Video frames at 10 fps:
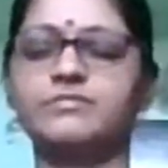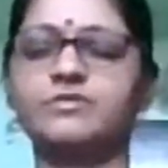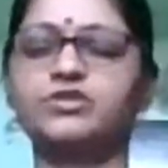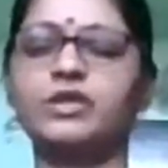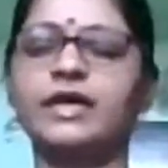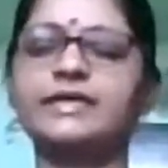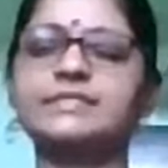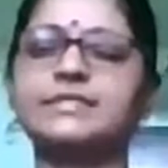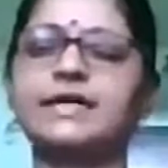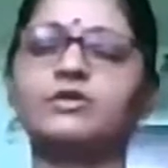
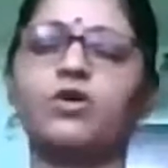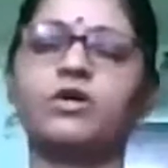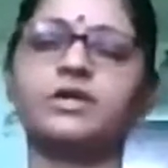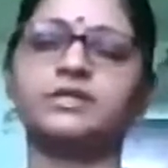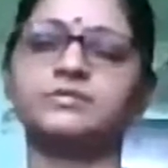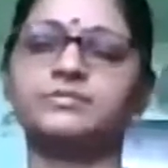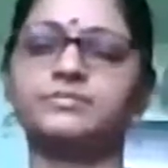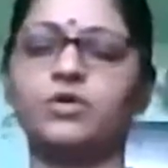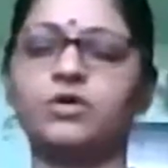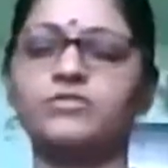visualize that organ
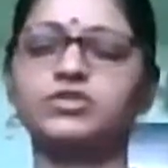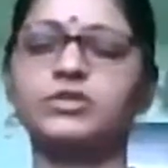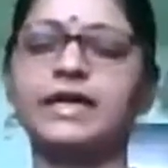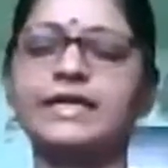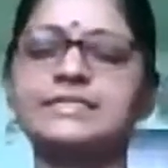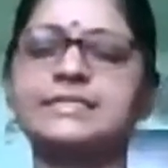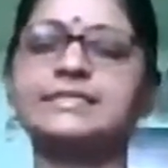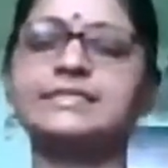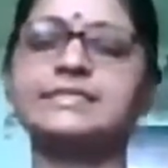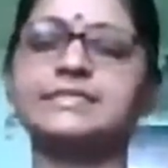or visualize
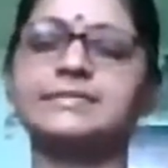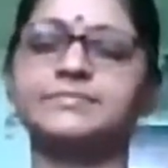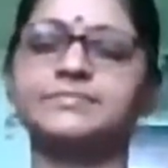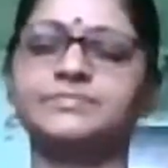that system.